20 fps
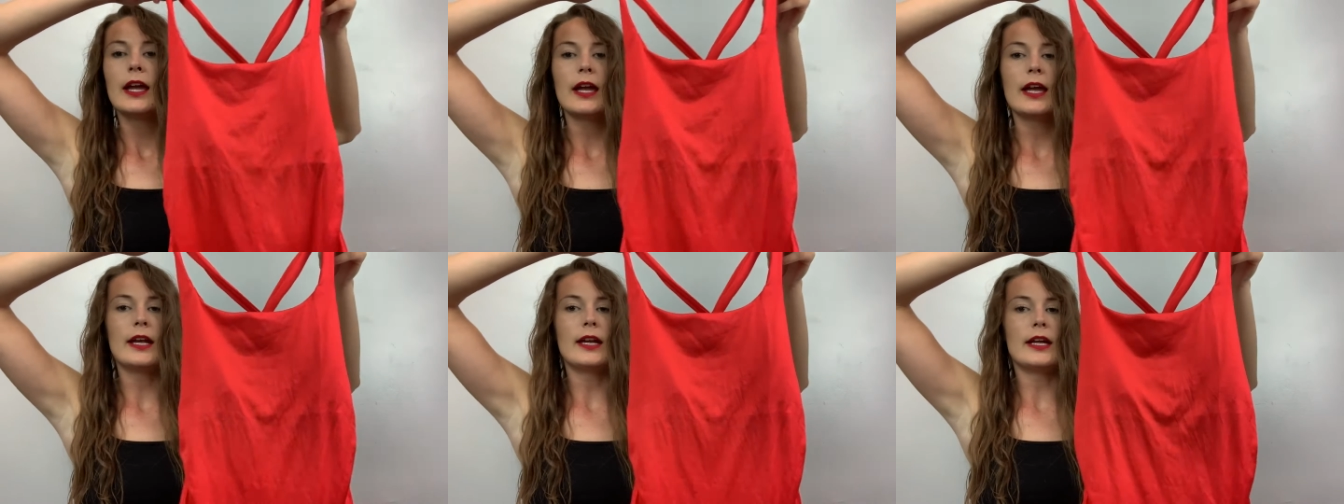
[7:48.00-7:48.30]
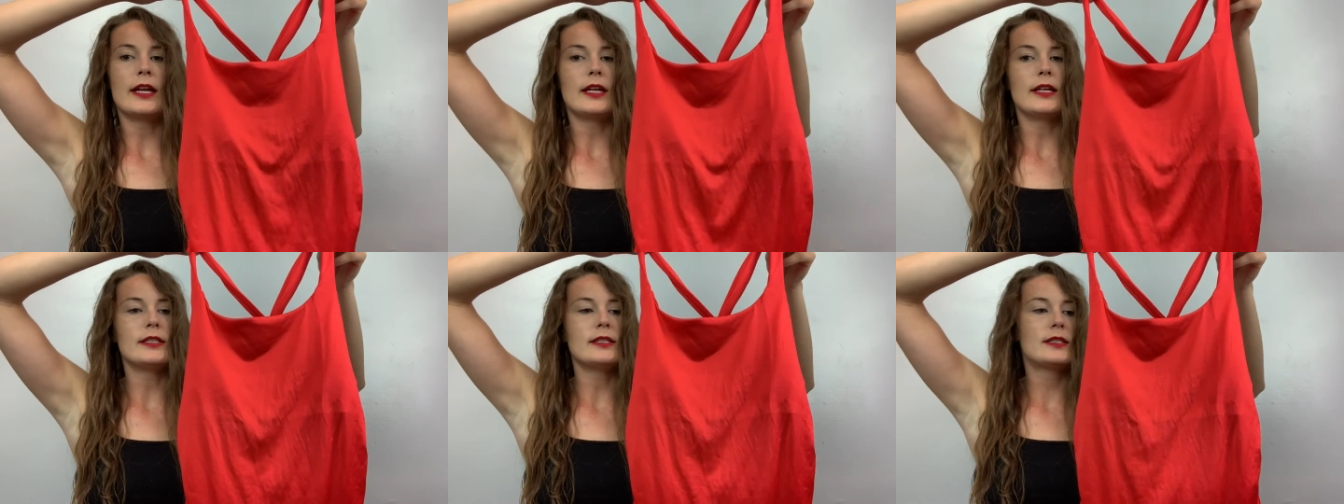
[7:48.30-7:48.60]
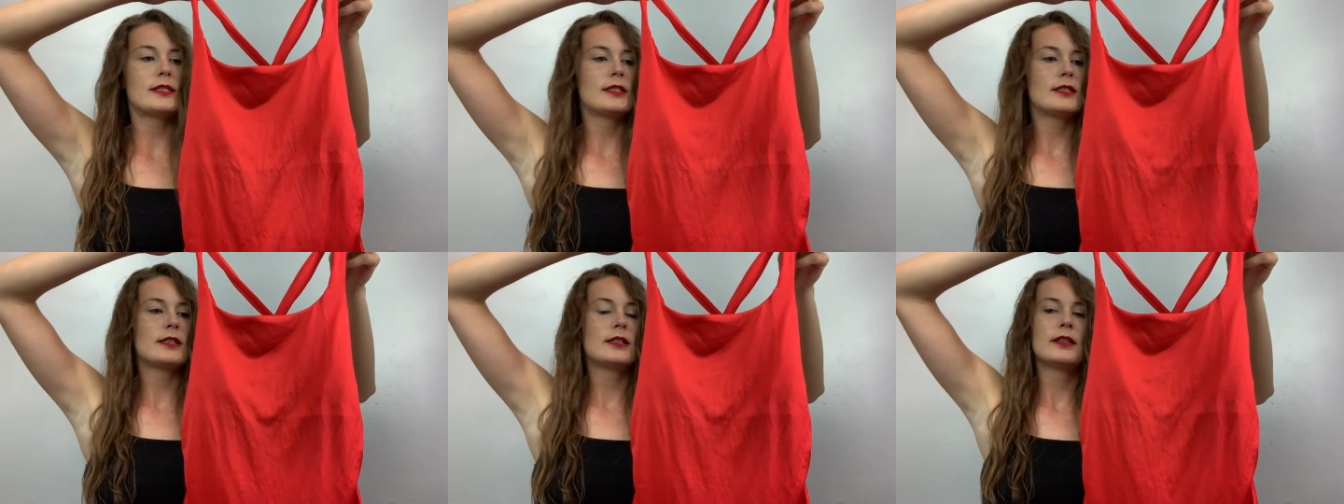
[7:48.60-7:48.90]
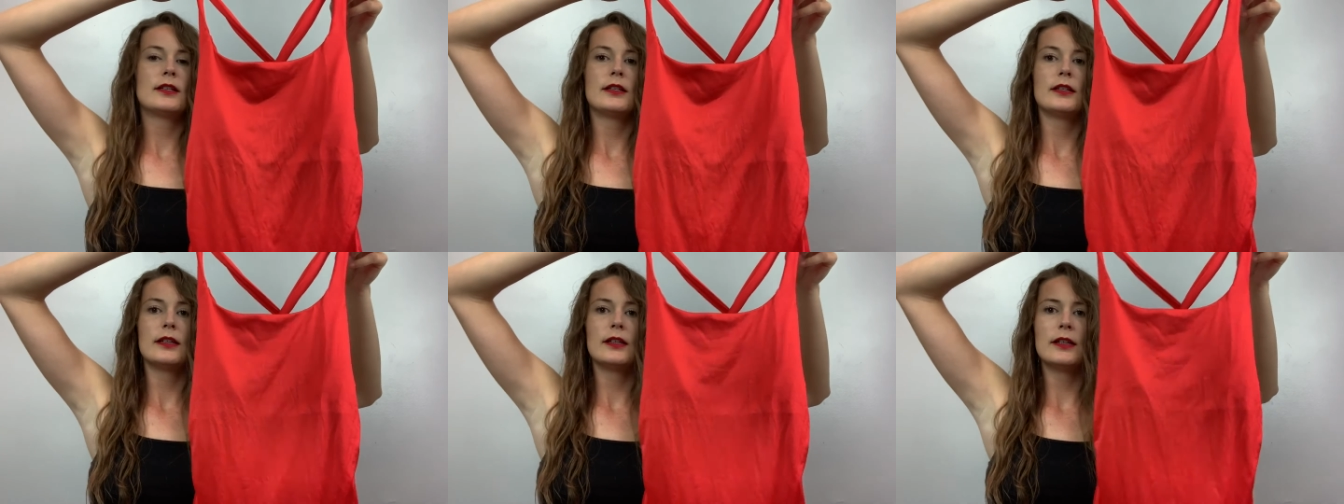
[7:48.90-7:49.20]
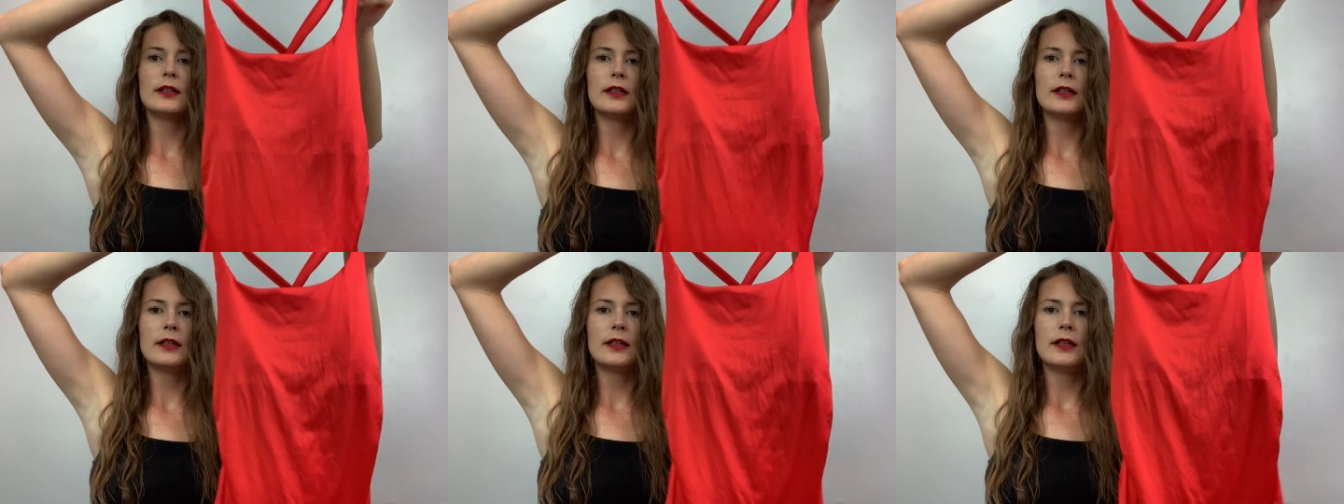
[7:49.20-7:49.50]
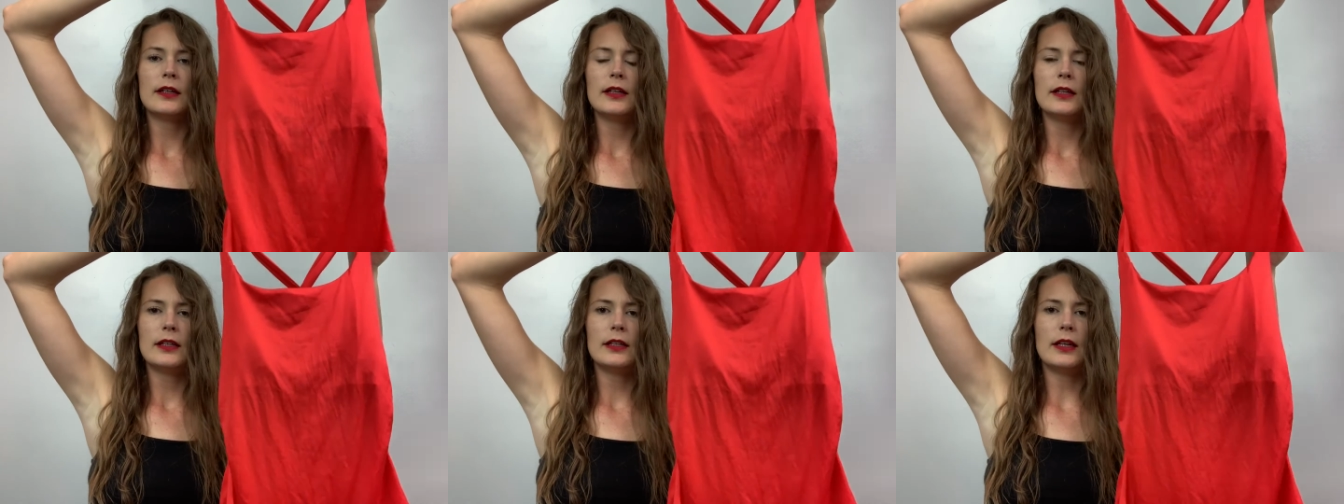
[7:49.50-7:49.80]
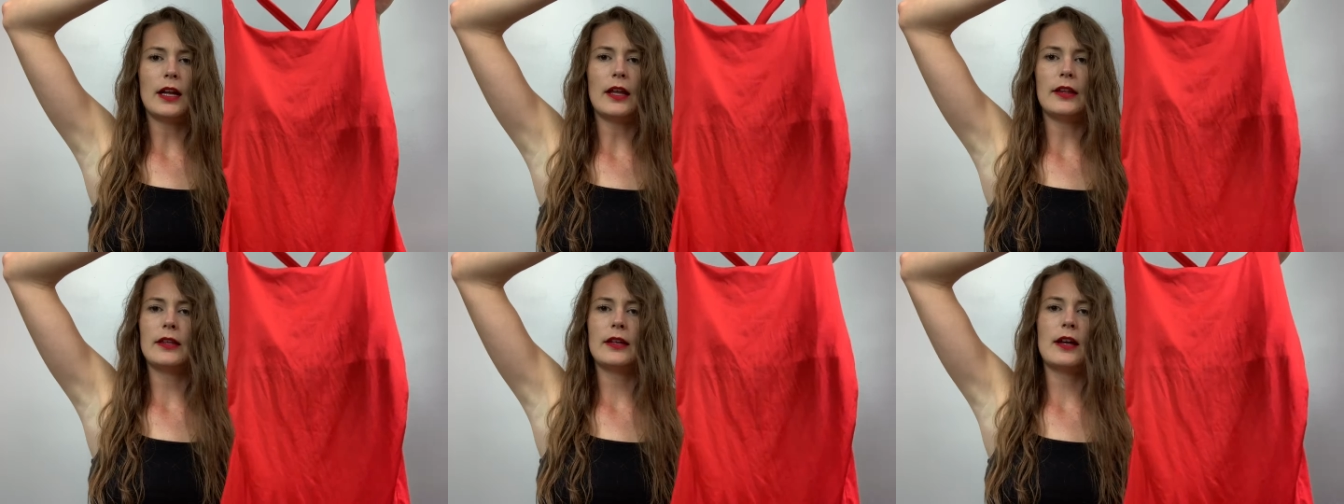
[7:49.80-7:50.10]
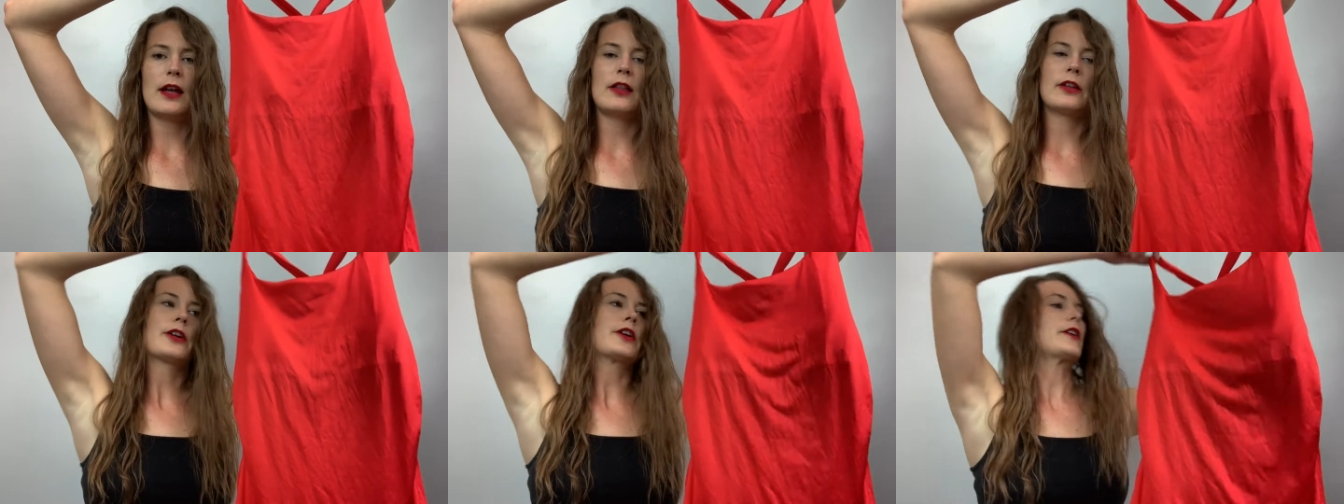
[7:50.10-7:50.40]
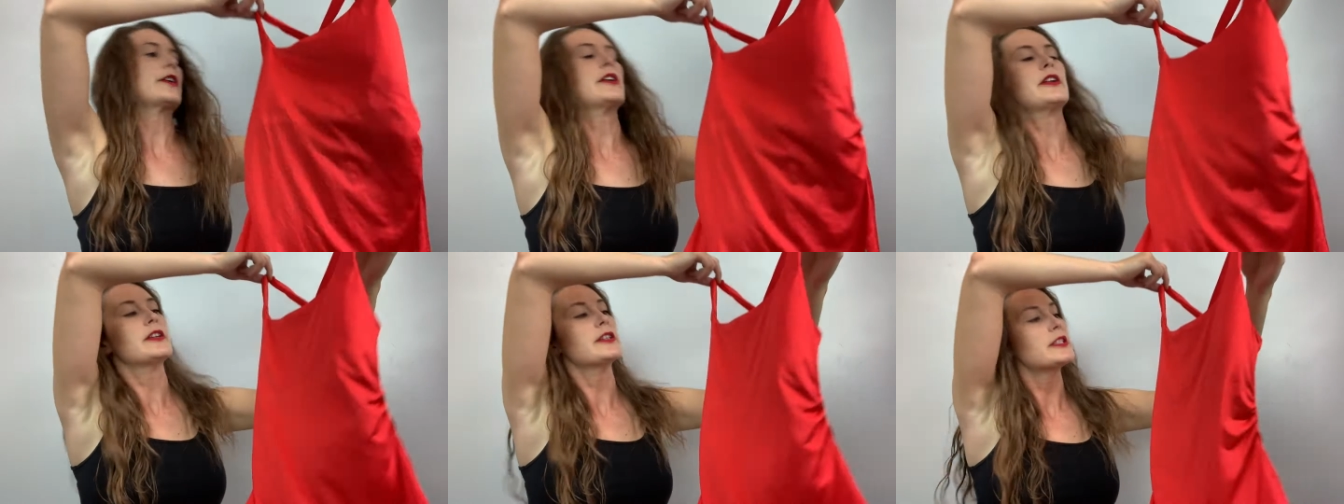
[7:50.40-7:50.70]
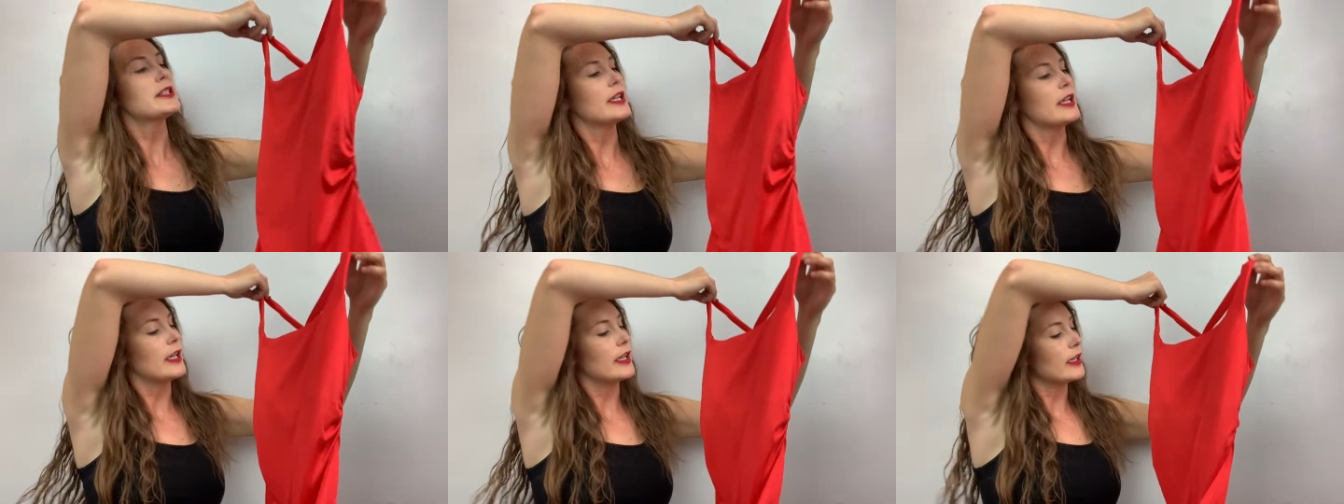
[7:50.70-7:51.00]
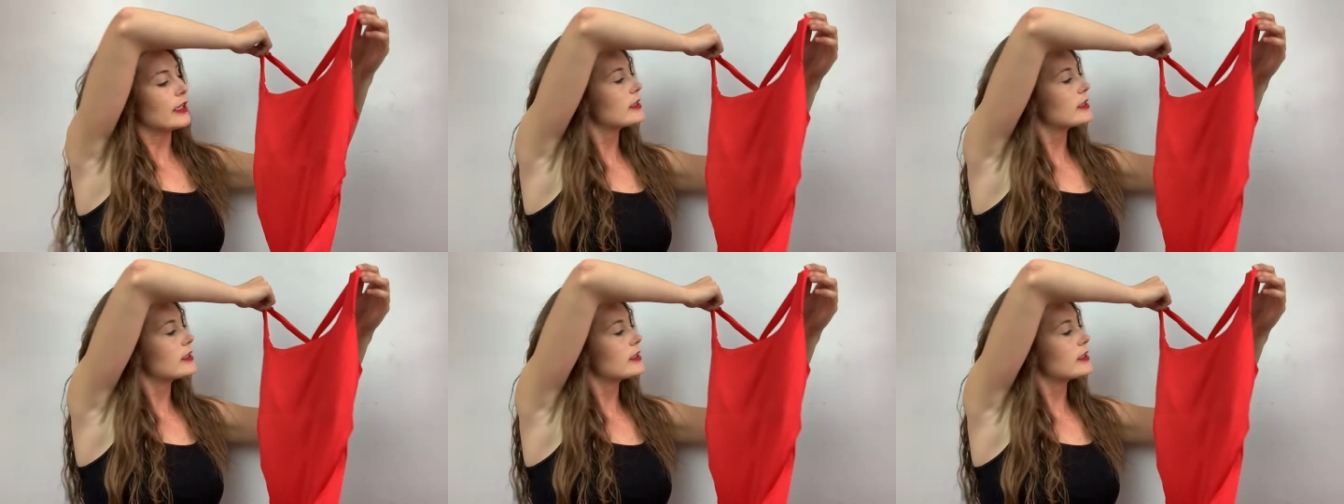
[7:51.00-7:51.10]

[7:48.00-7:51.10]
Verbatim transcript: And it's not the color you're seeing.